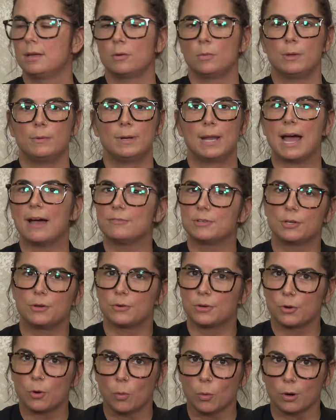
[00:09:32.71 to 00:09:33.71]
We would have to go
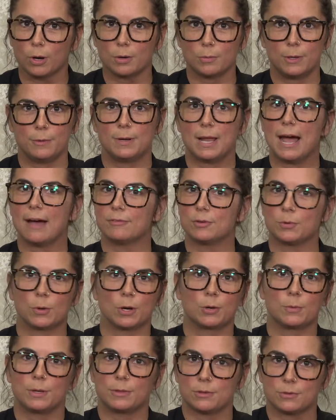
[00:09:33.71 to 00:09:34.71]
to court, we would have to
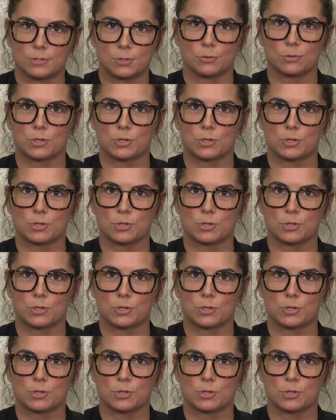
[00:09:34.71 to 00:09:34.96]
work with their